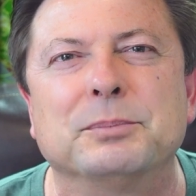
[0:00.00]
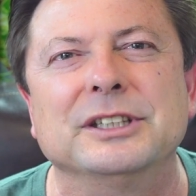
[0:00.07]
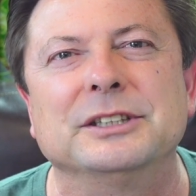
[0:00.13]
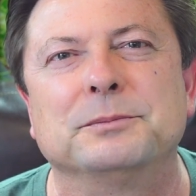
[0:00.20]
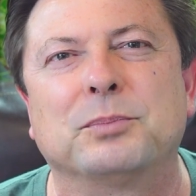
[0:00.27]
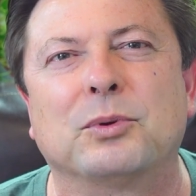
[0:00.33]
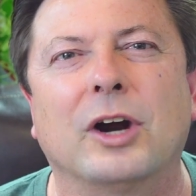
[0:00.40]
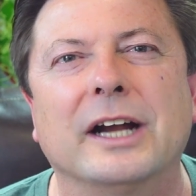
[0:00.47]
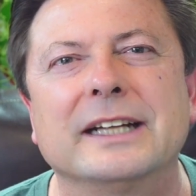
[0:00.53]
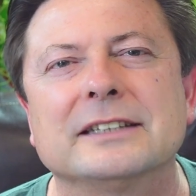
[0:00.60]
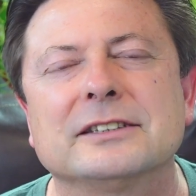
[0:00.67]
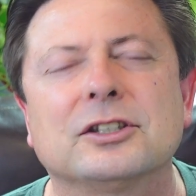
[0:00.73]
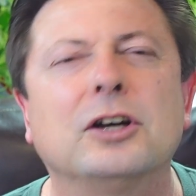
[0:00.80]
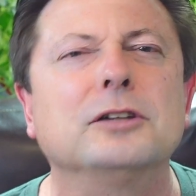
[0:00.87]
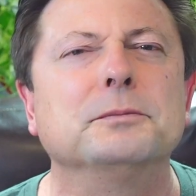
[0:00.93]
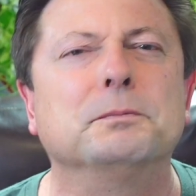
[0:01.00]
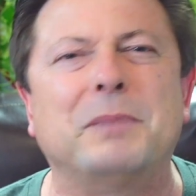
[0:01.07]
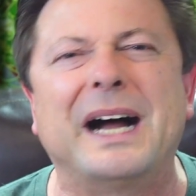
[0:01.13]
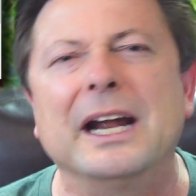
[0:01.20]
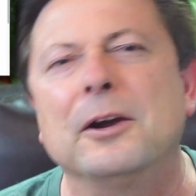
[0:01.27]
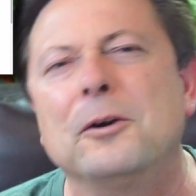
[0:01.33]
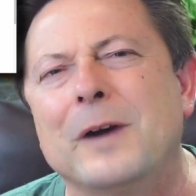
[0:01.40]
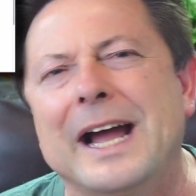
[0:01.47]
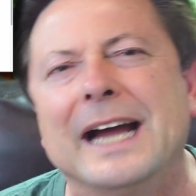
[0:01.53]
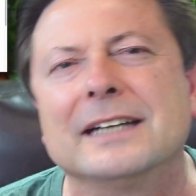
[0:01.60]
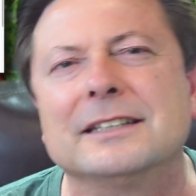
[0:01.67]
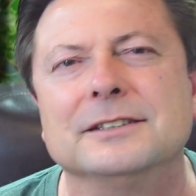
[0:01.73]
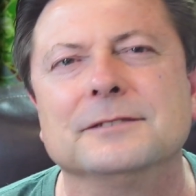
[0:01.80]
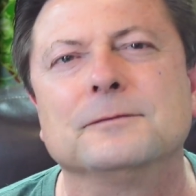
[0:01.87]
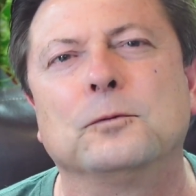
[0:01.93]
printed products called
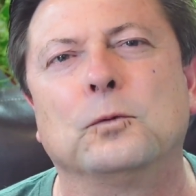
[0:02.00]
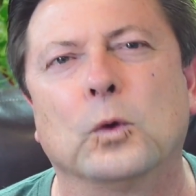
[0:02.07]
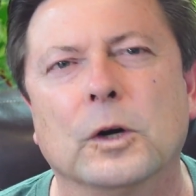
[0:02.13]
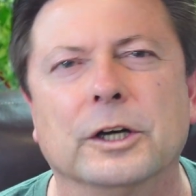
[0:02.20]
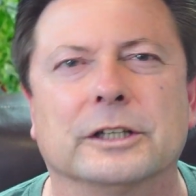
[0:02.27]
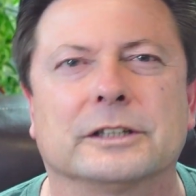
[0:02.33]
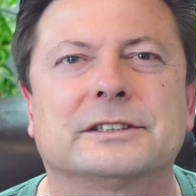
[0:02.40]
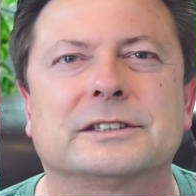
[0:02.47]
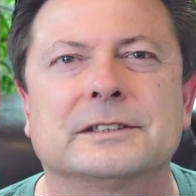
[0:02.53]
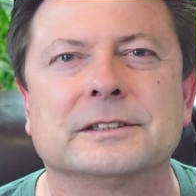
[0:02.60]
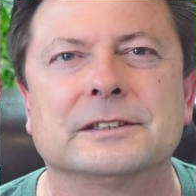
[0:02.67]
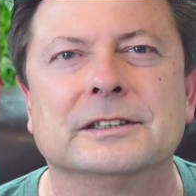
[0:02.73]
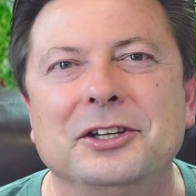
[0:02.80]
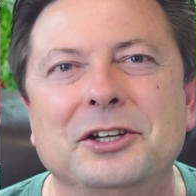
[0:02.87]
Bioactive Works.